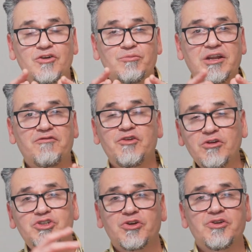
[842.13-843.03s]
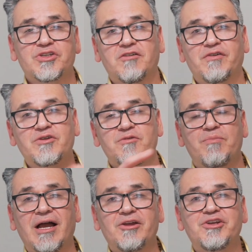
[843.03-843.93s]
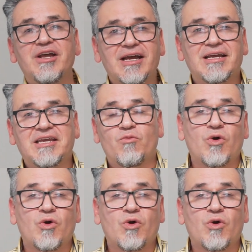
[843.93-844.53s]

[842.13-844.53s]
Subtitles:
But if you don't show yourself a good buyer, you're not going to give